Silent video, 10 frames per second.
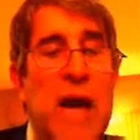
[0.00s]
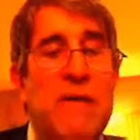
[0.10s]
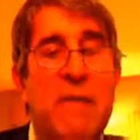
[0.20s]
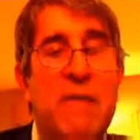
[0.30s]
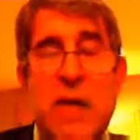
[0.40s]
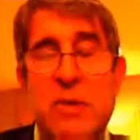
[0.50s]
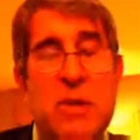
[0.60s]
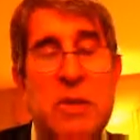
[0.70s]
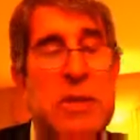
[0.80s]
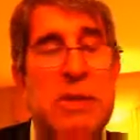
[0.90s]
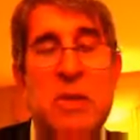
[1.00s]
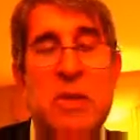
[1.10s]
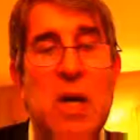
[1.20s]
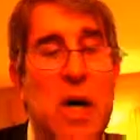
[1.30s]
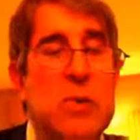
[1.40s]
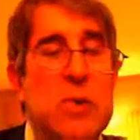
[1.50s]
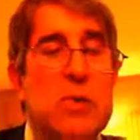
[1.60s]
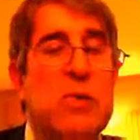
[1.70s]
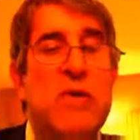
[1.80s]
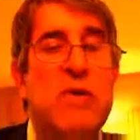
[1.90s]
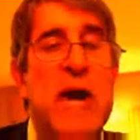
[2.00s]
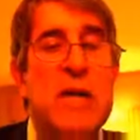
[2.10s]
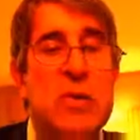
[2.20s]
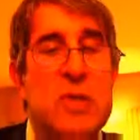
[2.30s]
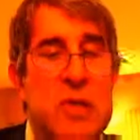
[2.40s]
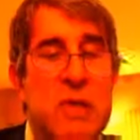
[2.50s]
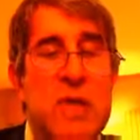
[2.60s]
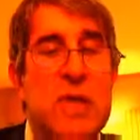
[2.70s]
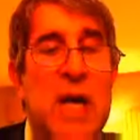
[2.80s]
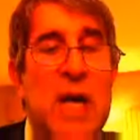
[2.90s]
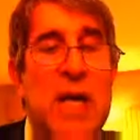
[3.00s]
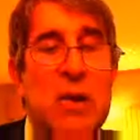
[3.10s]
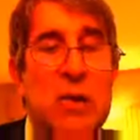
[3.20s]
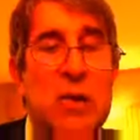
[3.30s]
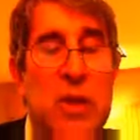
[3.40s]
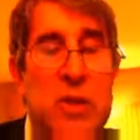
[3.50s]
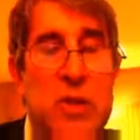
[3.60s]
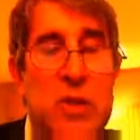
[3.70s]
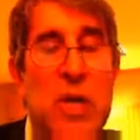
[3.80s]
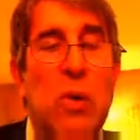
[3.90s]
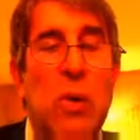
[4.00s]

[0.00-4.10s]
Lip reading: have sometimes hundreds or thousands of these tiny little lights